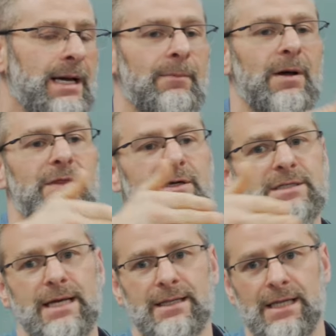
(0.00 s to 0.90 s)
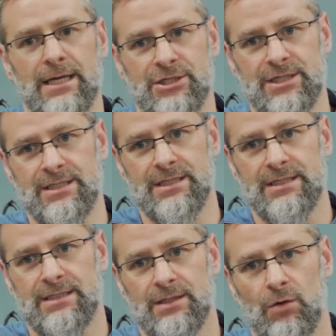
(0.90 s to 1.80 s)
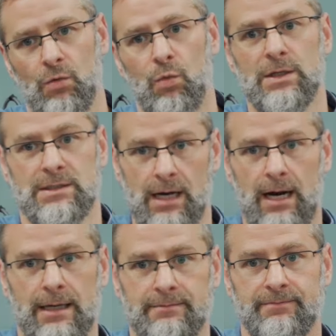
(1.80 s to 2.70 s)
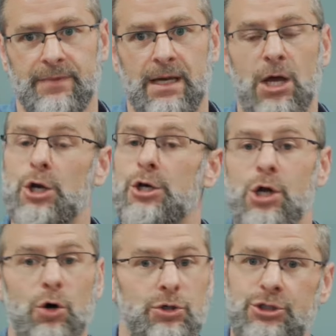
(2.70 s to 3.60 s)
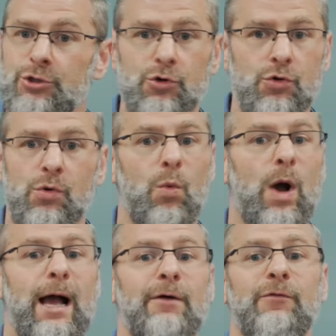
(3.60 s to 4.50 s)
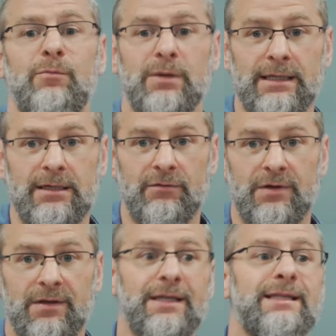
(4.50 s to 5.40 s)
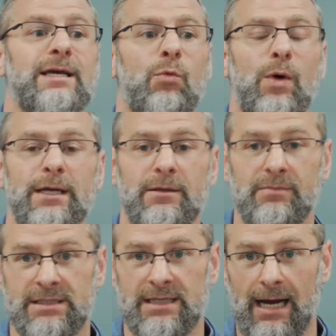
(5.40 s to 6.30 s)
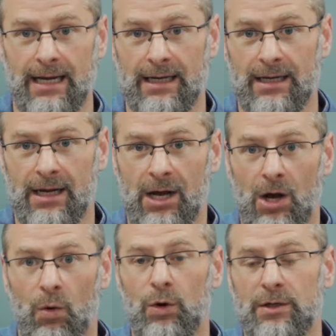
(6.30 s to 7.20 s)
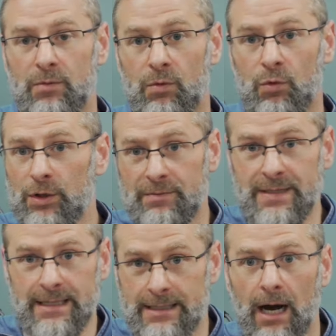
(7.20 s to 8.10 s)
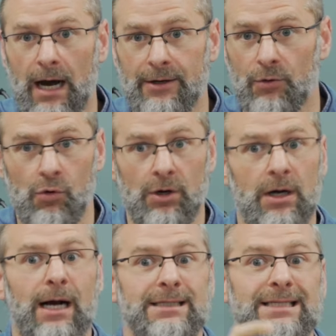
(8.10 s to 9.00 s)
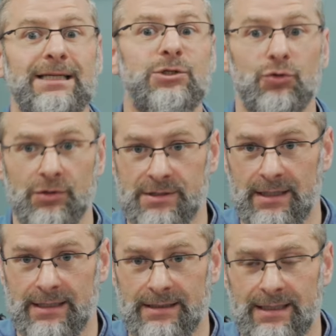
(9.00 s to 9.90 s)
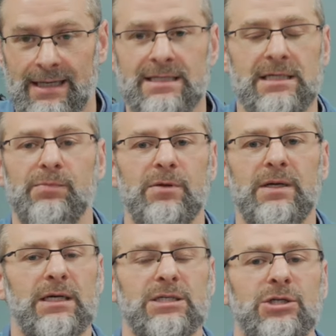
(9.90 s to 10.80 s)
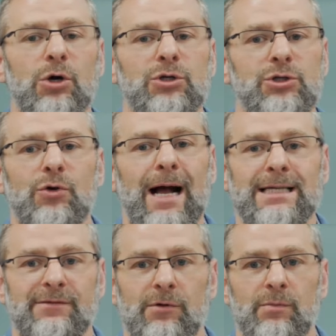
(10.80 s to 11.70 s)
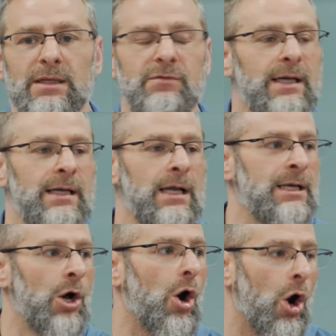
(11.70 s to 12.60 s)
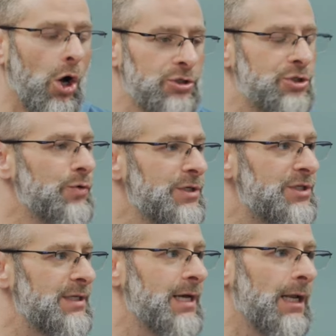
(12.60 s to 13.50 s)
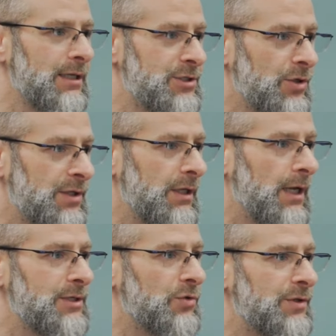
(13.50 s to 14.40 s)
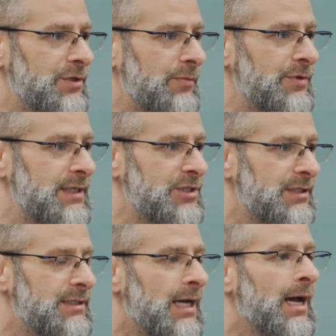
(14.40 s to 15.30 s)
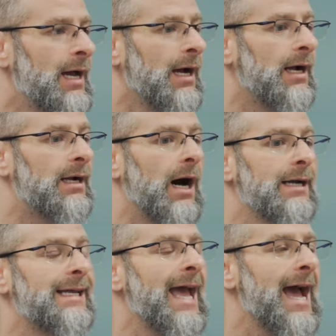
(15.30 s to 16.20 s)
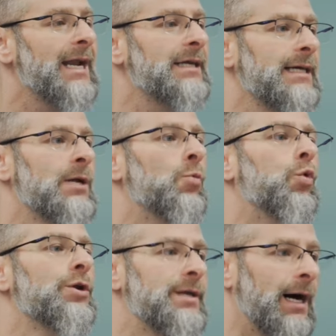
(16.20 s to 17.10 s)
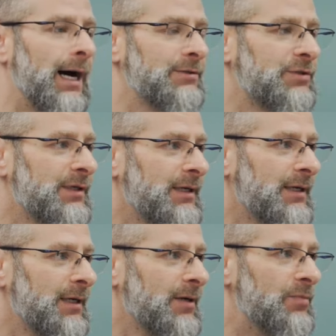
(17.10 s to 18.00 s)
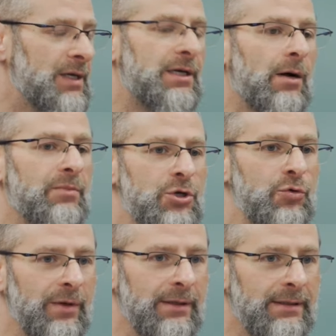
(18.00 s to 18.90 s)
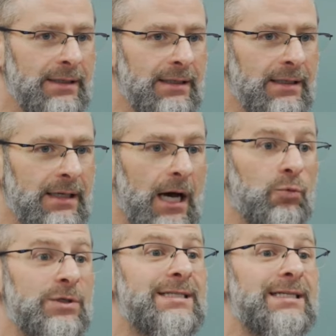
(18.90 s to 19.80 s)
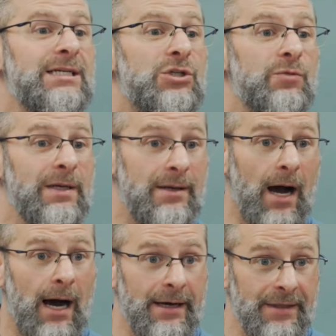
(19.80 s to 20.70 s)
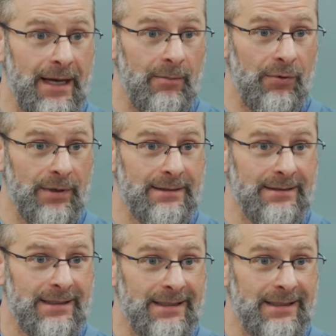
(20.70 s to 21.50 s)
But they're saying that Jesus was God. No Jew ever believed that the awaited Messiah would be God or God's literal son, simply because no Jew has ever believed in all Jewish theological interpretations. God cannot and would not become human. God would cease to be God at that point.